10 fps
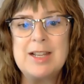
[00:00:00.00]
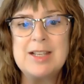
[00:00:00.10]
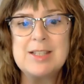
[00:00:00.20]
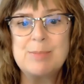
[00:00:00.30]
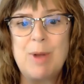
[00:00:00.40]

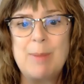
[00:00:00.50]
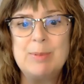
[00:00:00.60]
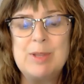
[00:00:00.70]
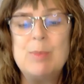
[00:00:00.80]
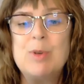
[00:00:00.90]
is
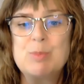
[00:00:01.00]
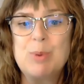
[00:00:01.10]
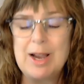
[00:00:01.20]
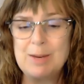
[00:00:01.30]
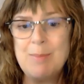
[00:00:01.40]
probably the most
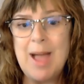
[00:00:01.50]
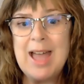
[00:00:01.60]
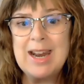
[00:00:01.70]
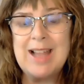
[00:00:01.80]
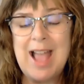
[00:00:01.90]

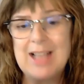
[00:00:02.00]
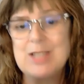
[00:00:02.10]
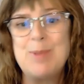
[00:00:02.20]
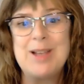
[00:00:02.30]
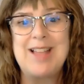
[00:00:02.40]
pragmatic
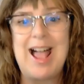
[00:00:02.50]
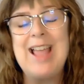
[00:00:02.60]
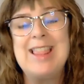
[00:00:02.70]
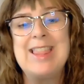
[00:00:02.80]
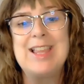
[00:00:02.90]
aspect,
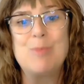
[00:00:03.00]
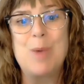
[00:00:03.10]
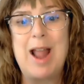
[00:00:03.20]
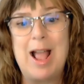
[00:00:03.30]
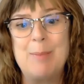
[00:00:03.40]
I think, of
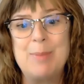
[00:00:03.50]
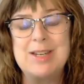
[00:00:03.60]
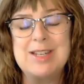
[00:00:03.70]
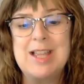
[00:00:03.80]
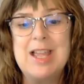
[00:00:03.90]
what
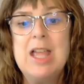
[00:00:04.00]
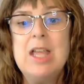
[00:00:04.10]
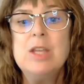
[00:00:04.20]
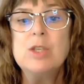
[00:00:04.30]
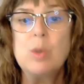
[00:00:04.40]
happened.
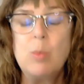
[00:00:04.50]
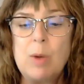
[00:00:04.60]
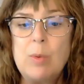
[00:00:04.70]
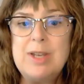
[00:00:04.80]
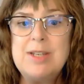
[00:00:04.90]
So
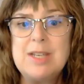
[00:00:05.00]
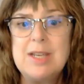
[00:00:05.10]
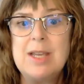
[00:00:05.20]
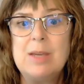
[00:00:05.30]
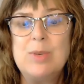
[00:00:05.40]
what we
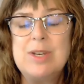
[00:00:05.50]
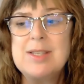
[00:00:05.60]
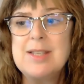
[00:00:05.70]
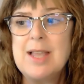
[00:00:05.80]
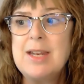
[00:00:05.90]
did, we
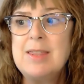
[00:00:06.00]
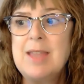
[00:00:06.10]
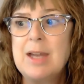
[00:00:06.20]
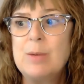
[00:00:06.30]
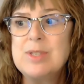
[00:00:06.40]
decided
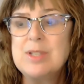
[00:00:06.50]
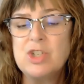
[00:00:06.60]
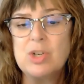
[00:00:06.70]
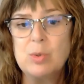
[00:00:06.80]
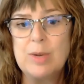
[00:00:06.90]
that it was
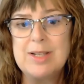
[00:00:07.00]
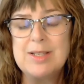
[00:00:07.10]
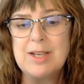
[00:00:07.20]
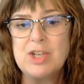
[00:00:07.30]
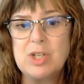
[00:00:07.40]
such a great
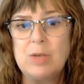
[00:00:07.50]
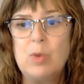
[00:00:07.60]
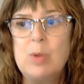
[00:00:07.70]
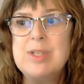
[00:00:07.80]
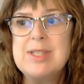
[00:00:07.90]
session,
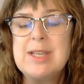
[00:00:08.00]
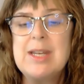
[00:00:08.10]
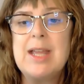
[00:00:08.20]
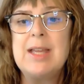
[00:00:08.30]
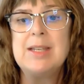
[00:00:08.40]
we would
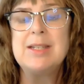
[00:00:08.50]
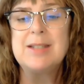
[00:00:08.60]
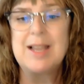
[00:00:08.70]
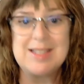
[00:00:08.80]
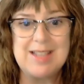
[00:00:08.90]
sit and
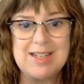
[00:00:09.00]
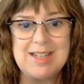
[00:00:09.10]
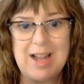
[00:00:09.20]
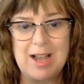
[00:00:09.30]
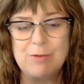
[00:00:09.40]
dissect
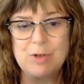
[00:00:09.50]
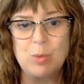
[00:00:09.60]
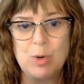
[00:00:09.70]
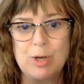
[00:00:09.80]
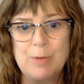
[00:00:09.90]
it
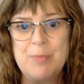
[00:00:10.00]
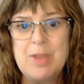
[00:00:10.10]
afterward.